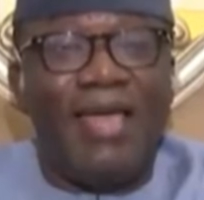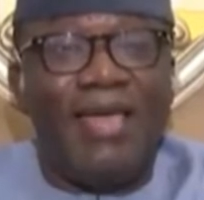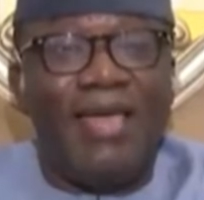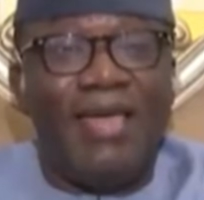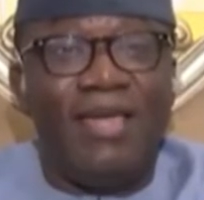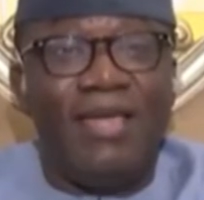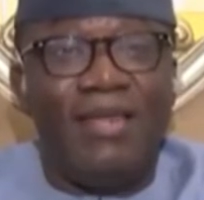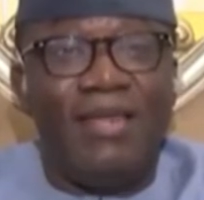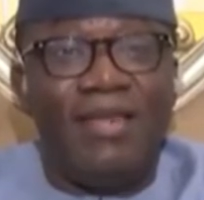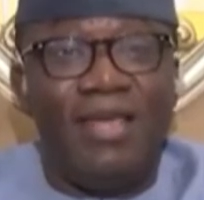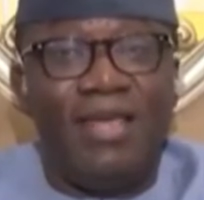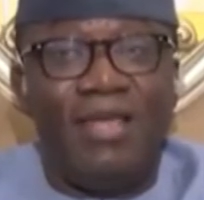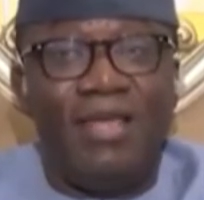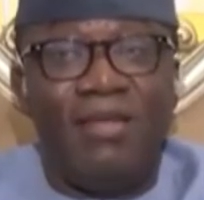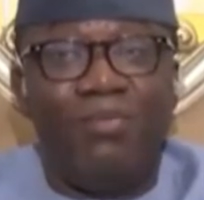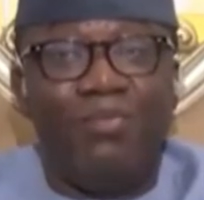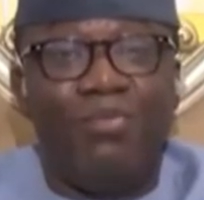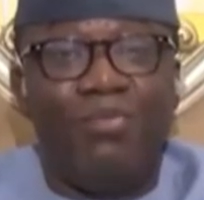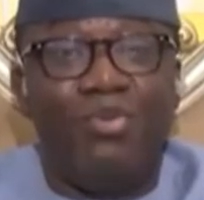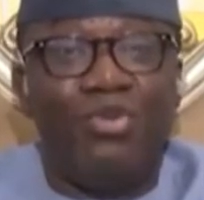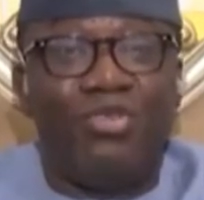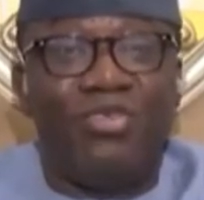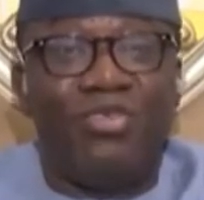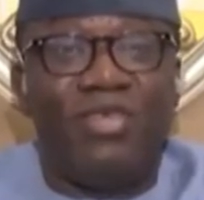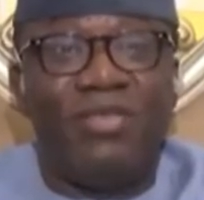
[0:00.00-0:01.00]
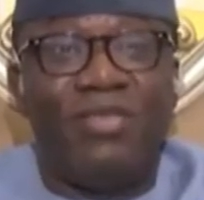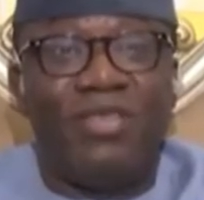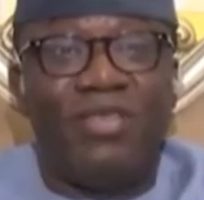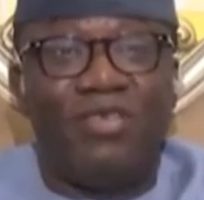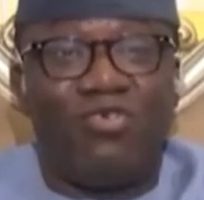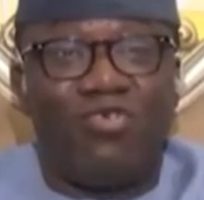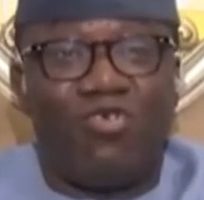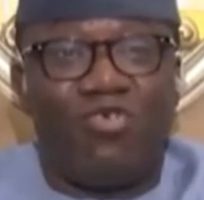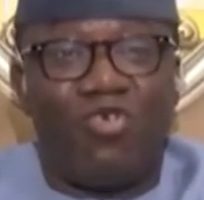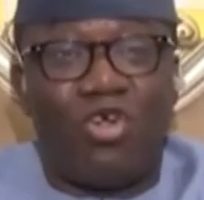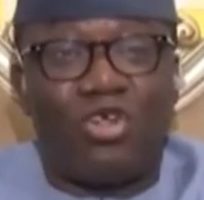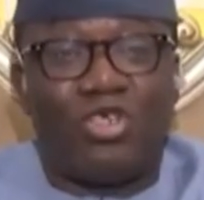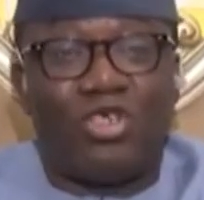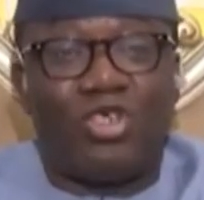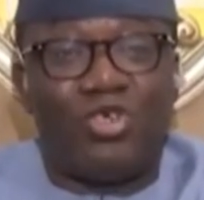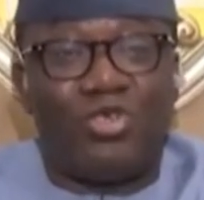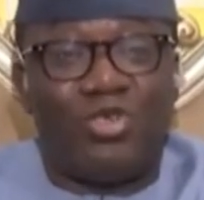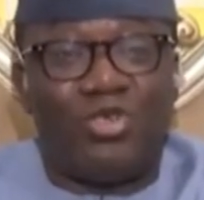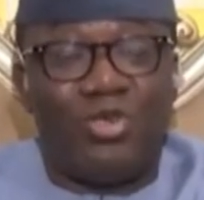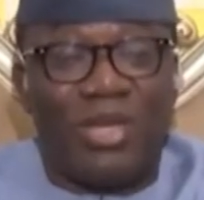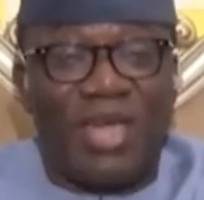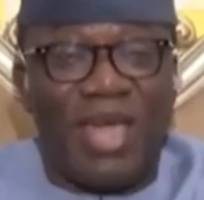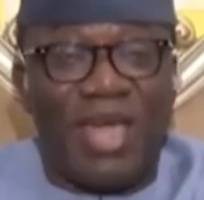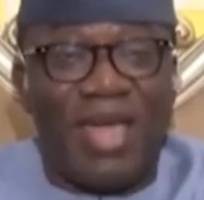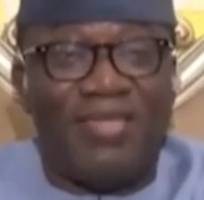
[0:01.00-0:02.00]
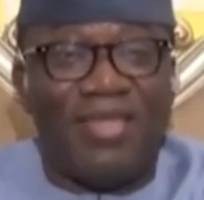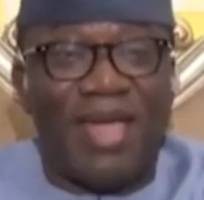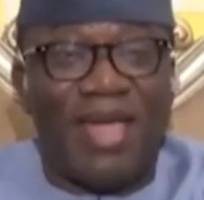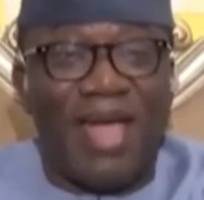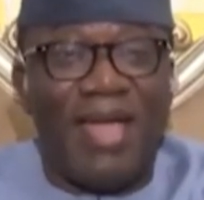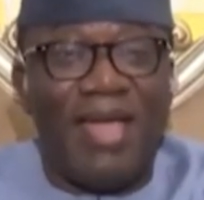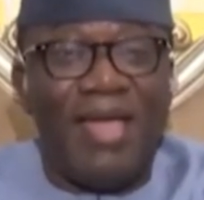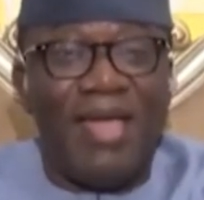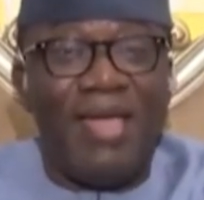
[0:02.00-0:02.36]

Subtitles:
in putting the structure together.